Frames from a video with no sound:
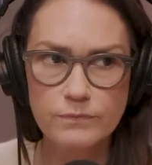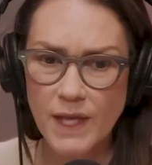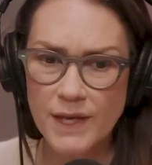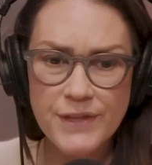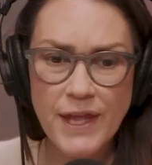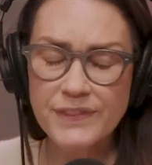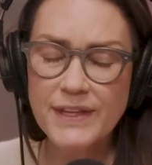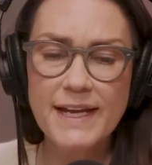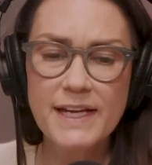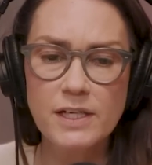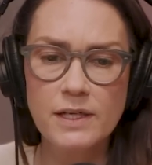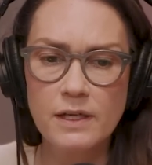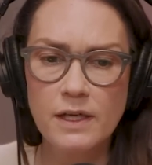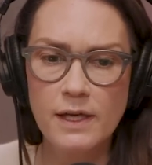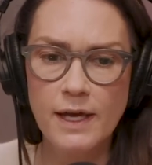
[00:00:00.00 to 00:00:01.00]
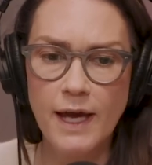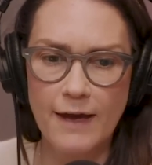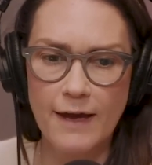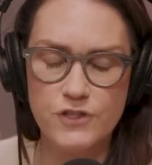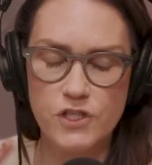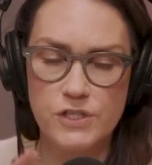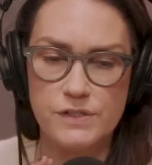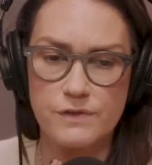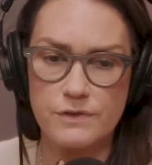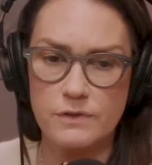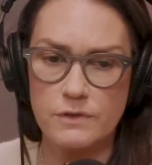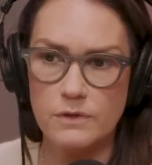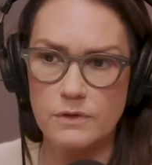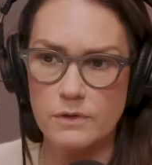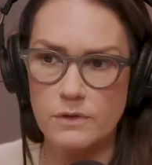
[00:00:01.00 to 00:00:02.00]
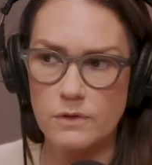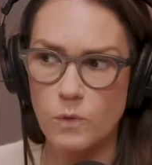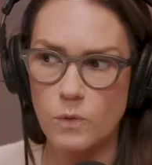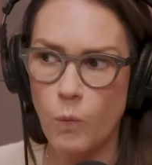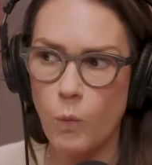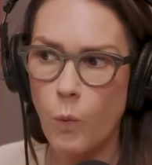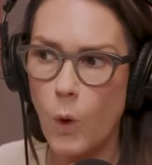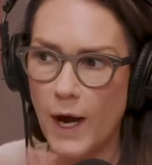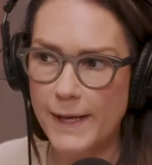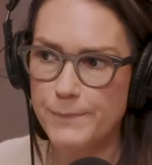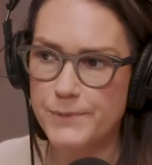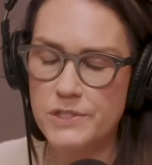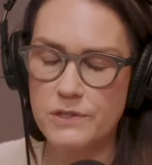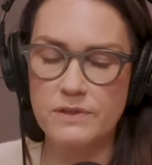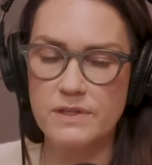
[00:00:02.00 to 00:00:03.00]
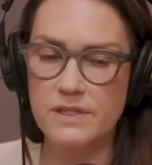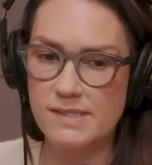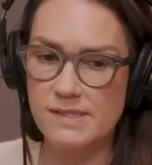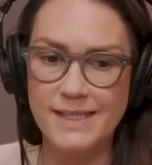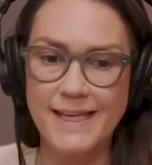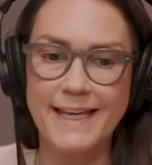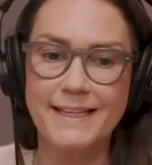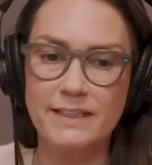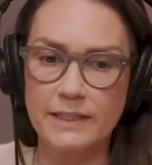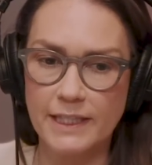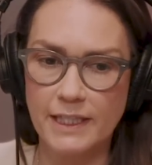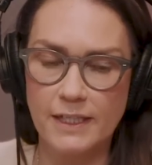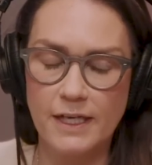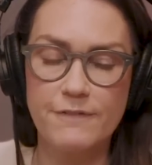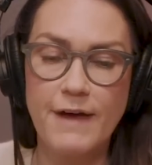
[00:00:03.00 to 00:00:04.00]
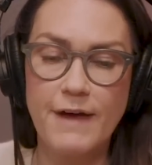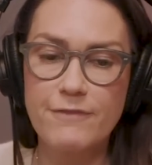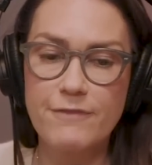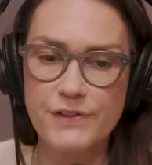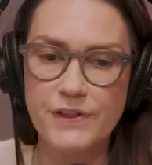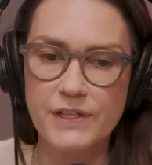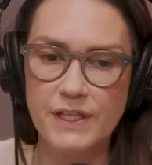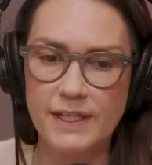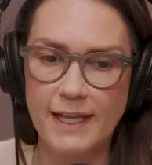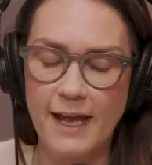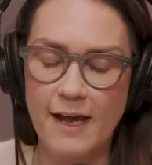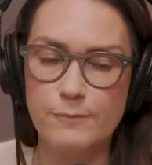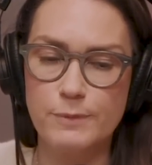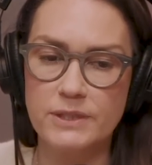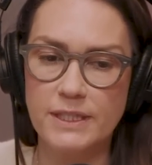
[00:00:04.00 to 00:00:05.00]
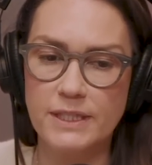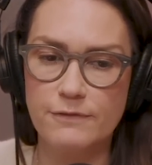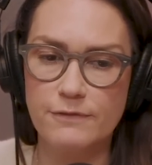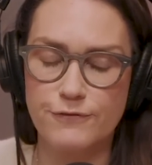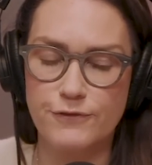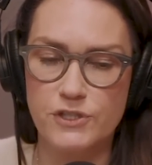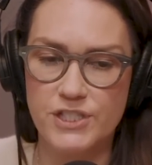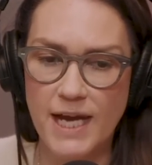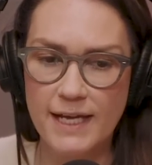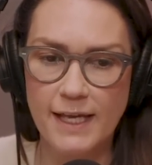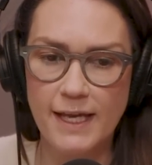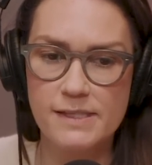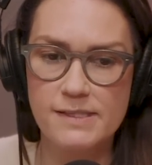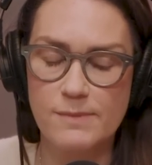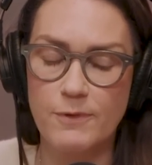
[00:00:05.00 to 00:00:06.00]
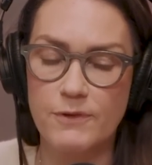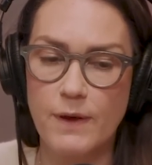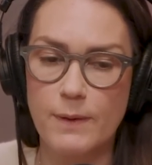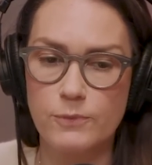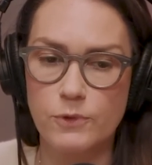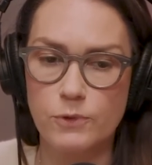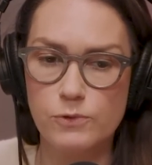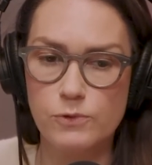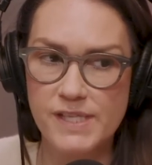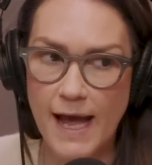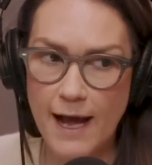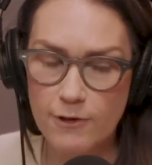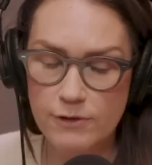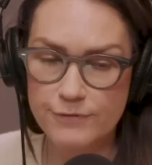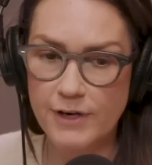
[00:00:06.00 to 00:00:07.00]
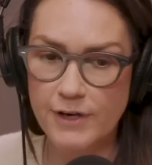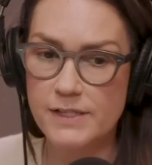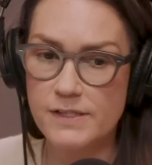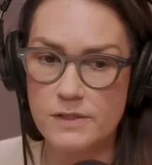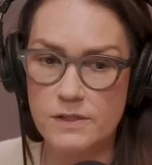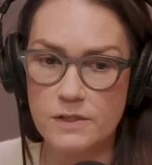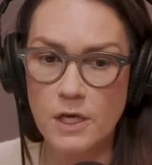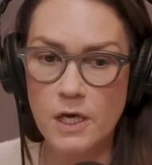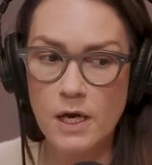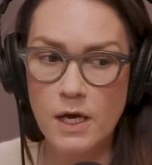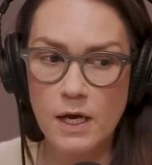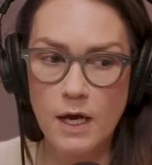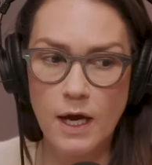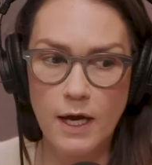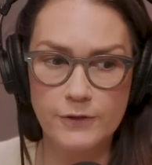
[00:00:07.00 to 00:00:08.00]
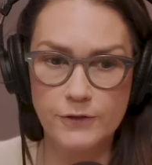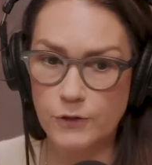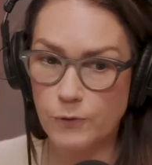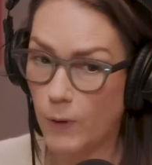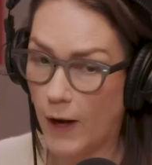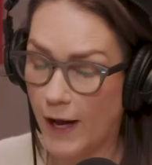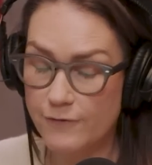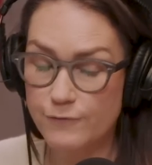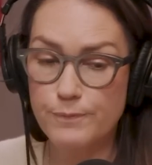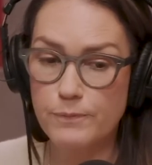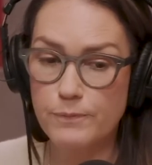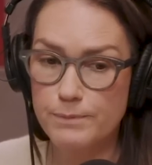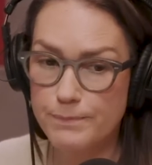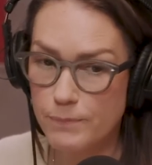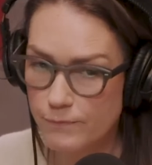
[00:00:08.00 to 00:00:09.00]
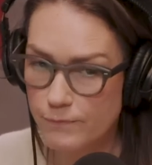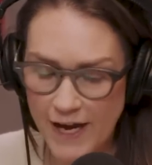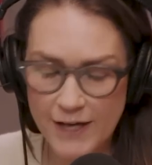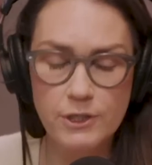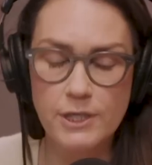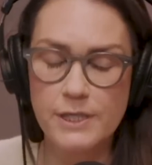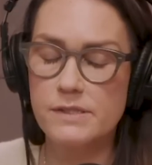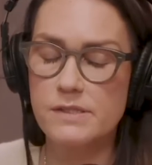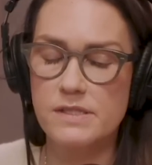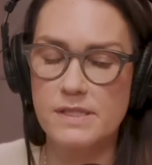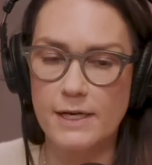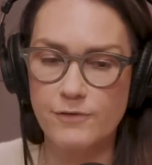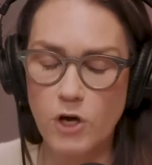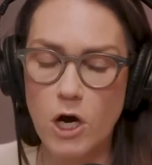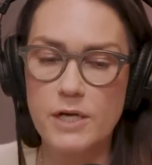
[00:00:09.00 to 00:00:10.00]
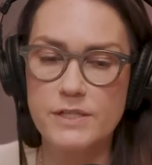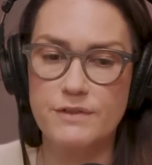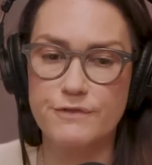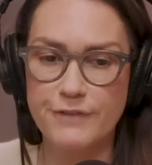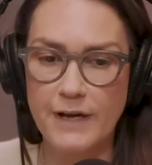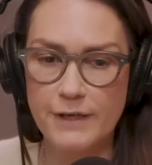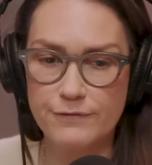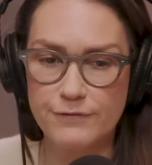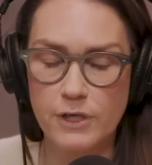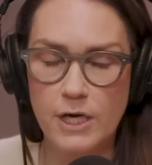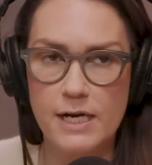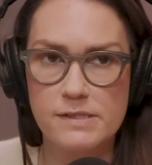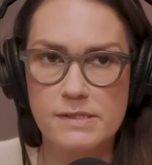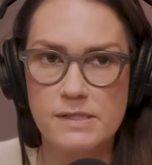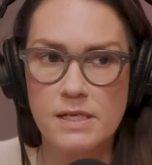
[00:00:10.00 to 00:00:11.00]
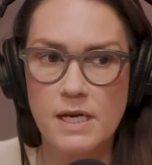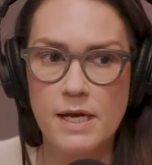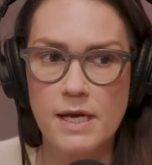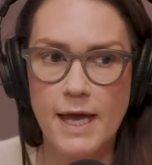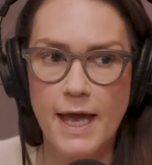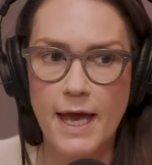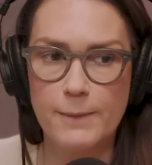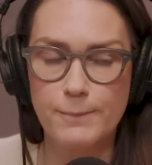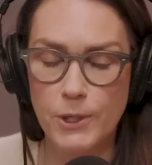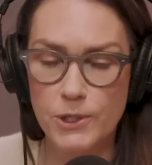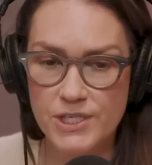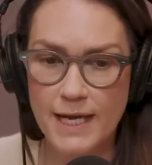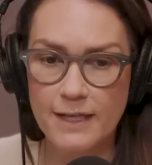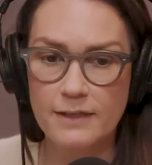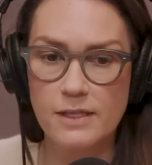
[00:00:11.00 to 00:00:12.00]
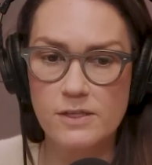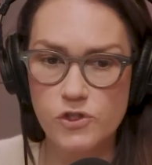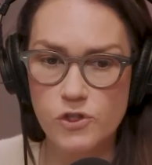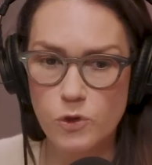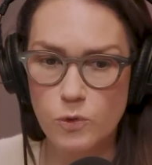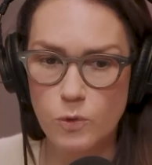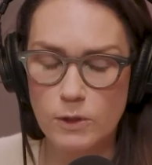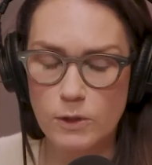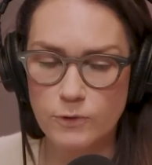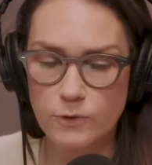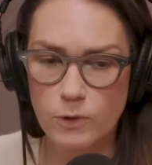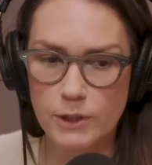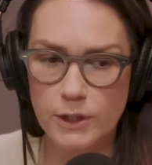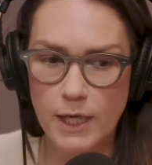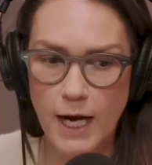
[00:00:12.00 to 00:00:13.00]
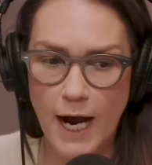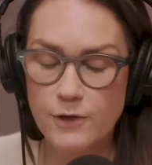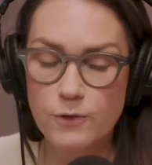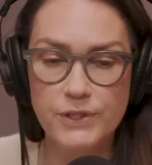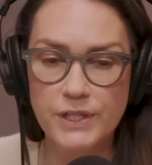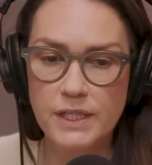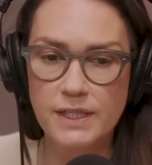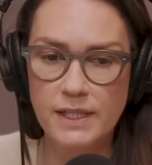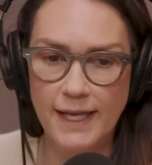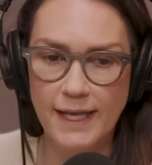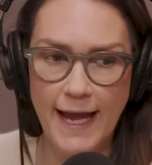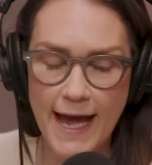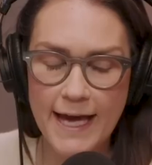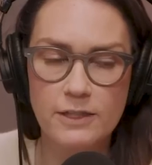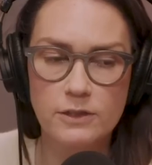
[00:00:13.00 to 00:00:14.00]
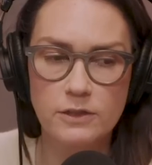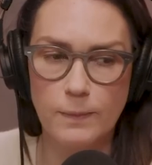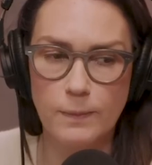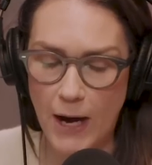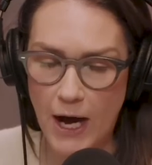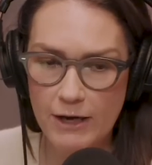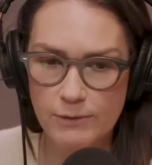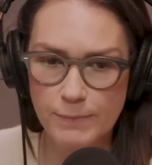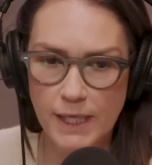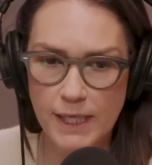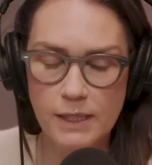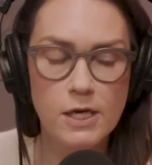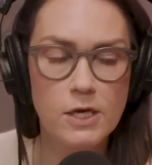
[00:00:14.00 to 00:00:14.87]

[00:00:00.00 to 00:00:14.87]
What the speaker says: that they have just wiped the slate clean of everything that they have believed for decades. Some of them who sacrificed, have veterans that have gone to fight for us and protect this new world order. I don't think that they had a lobotomy.